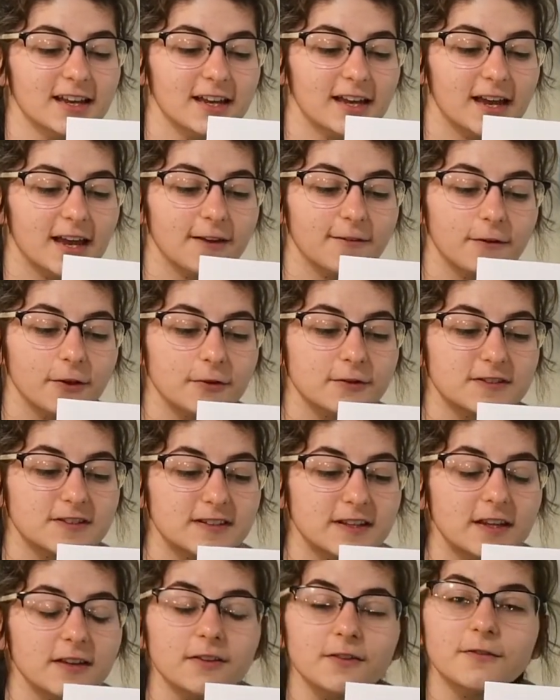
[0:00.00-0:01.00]
If you
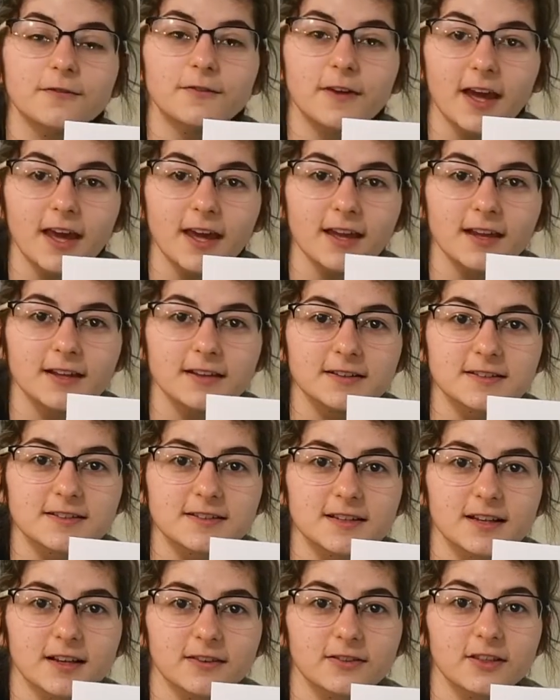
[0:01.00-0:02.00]
see the vase,
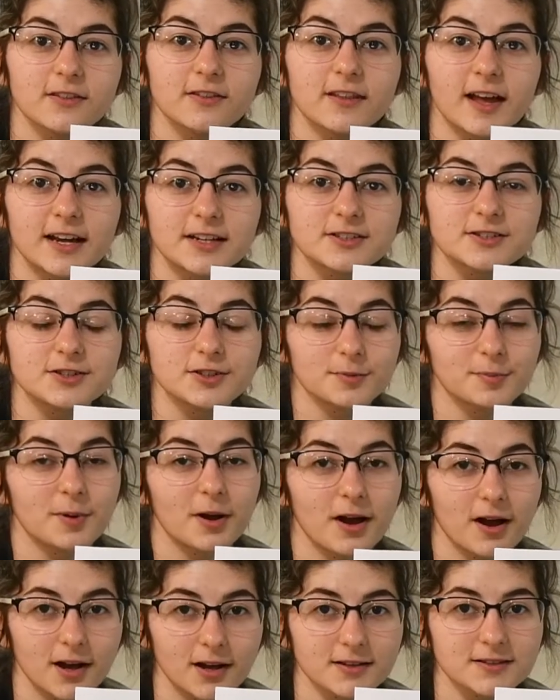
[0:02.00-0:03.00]
then that's your
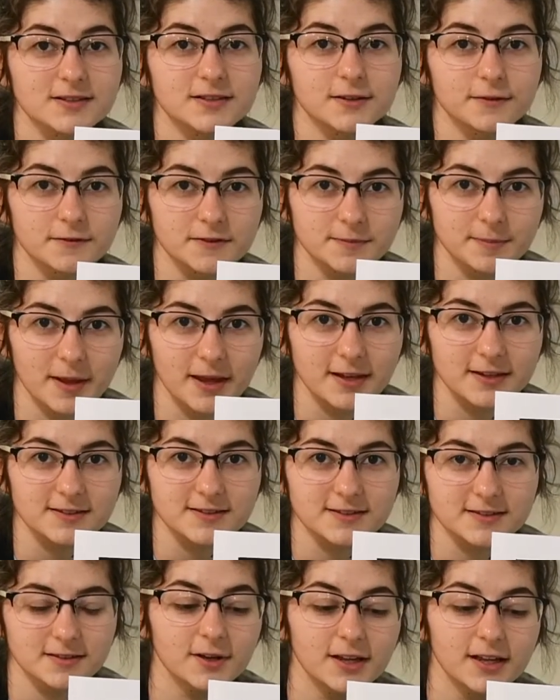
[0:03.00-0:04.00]
positive
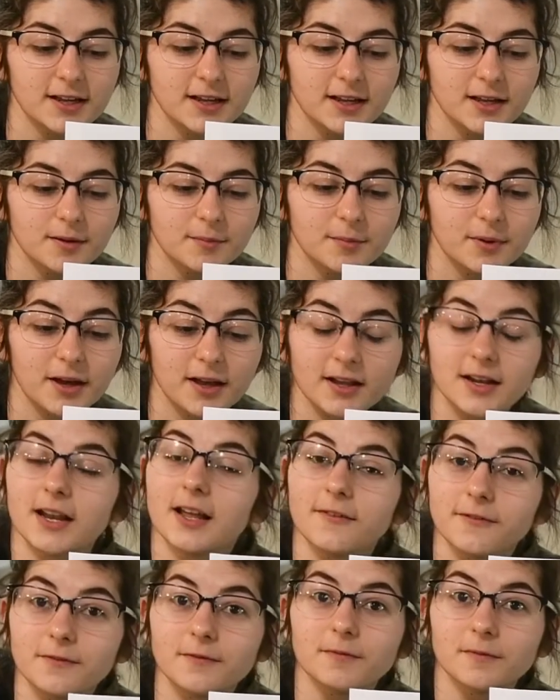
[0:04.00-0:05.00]
space. But
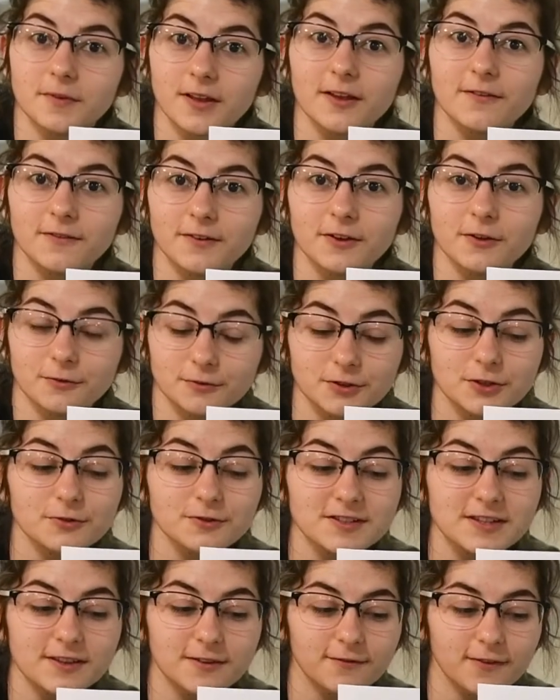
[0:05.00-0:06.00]
if you do
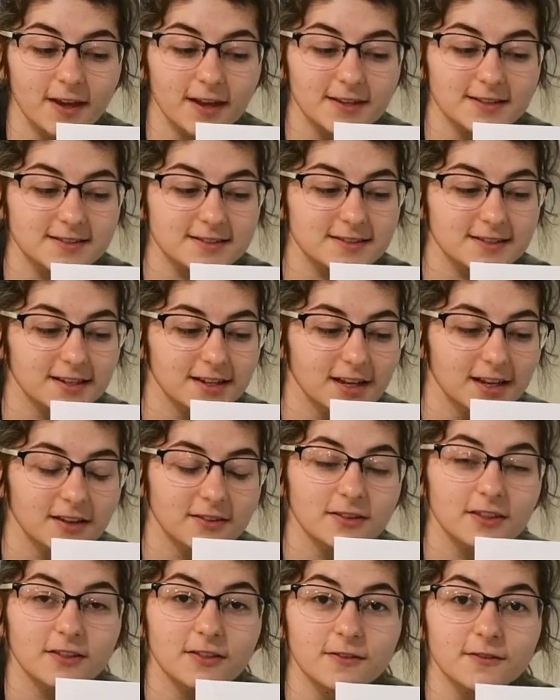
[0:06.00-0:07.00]
see the vase,
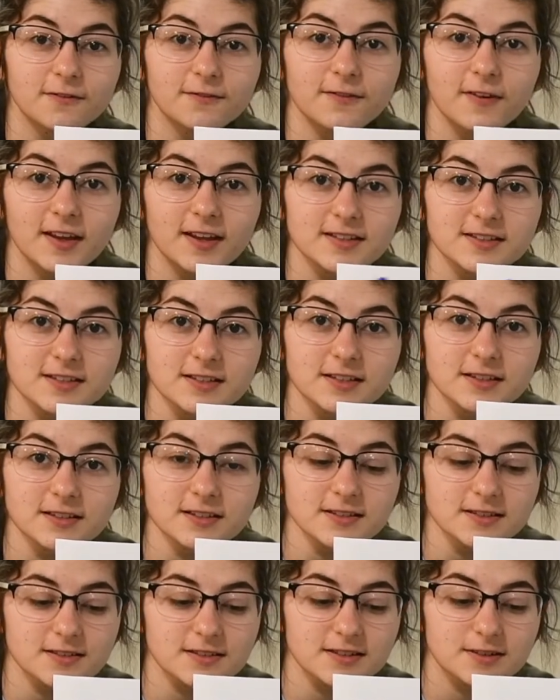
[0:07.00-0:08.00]
then the
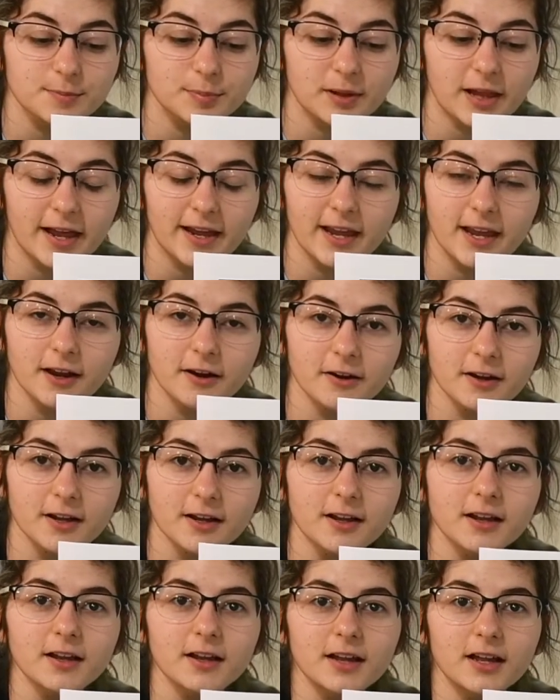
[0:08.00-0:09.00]
faces, this black
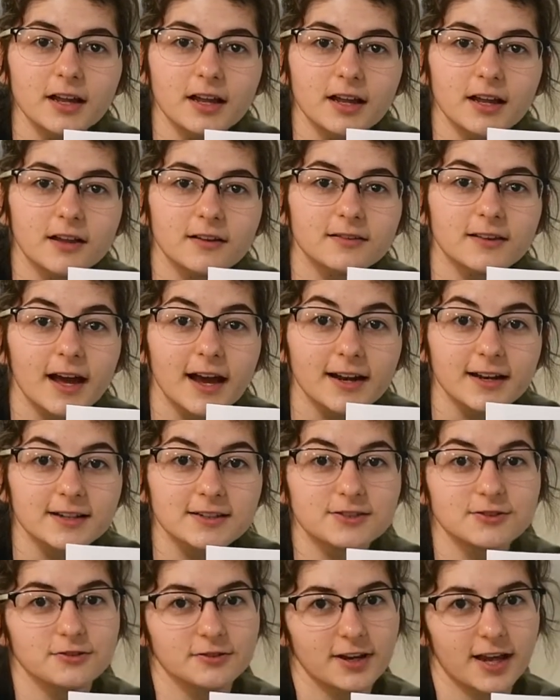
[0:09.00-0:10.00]
area, that
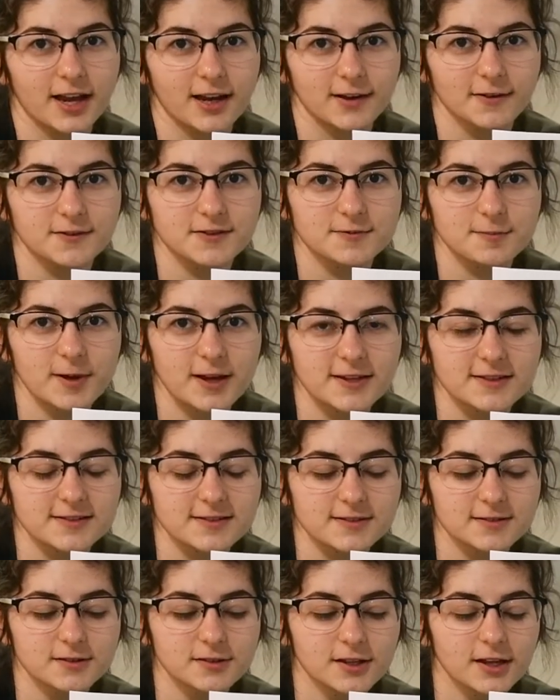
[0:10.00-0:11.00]
is your negative space.
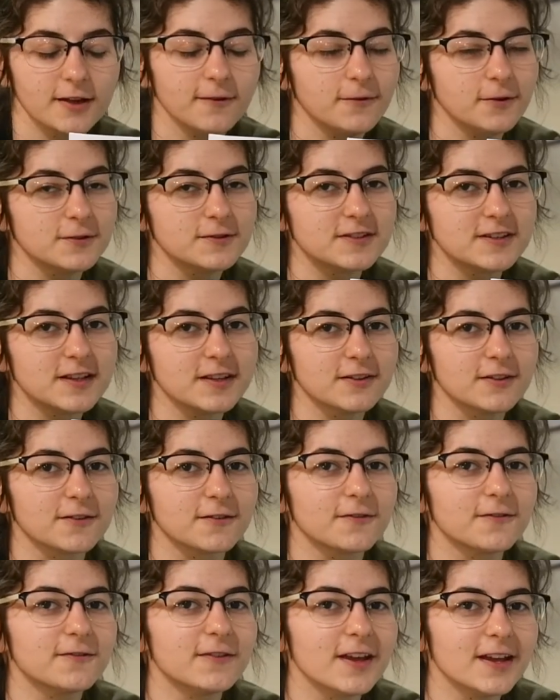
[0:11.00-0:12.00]
If you see the
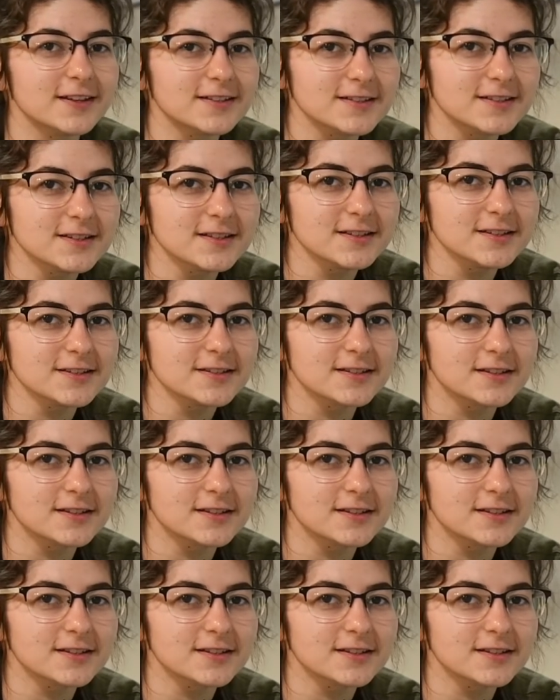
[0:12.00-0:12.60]
faces,